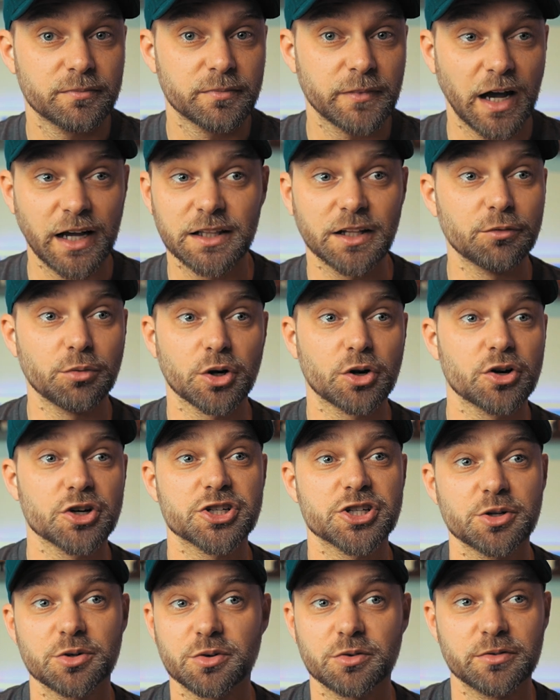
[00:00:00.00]
I love what
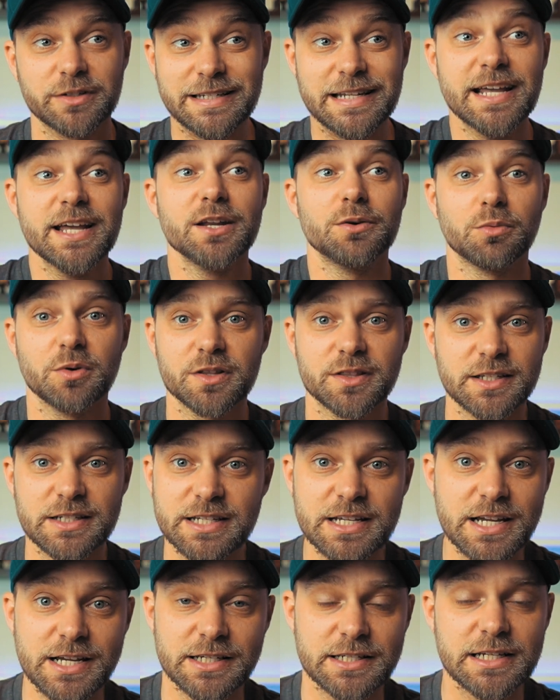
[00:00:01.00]
Christian did with the
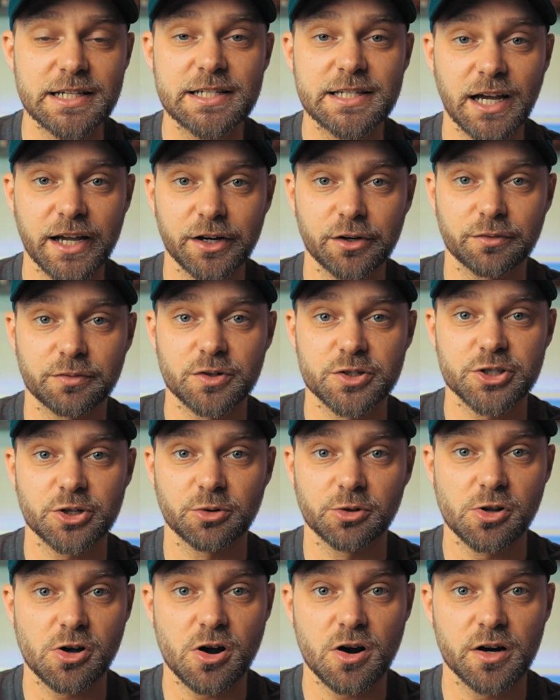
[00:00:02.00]
TNT title for so
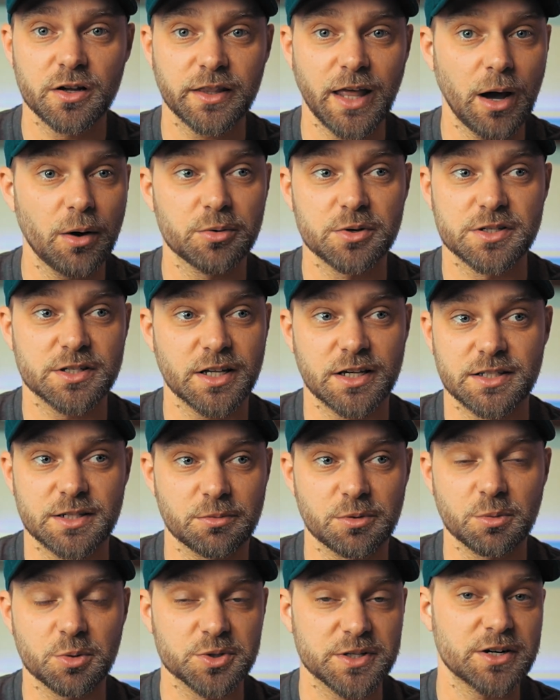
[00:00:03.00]
long. That was like some
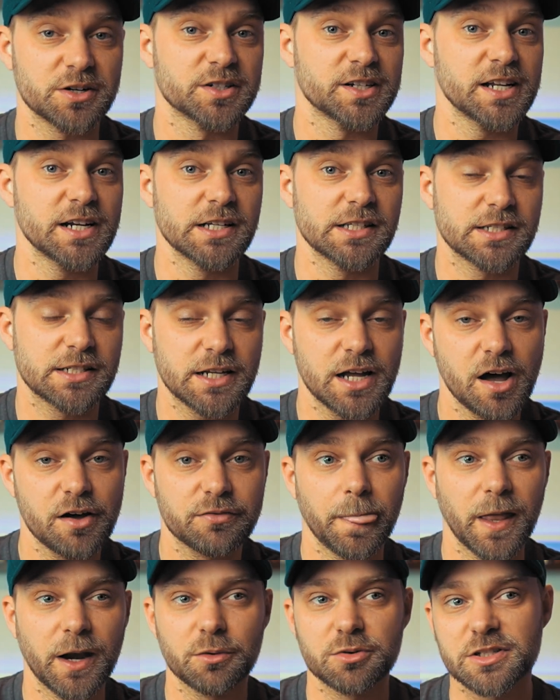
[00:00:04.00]
of the most entertaining
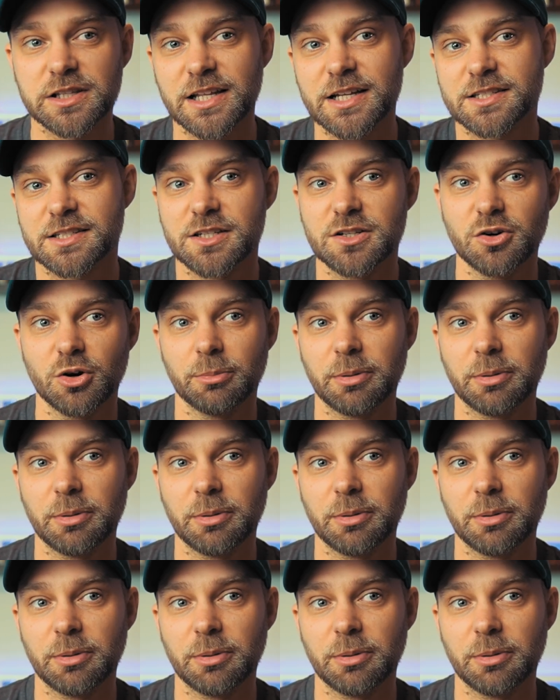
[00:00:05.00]
stuff. And it was less to do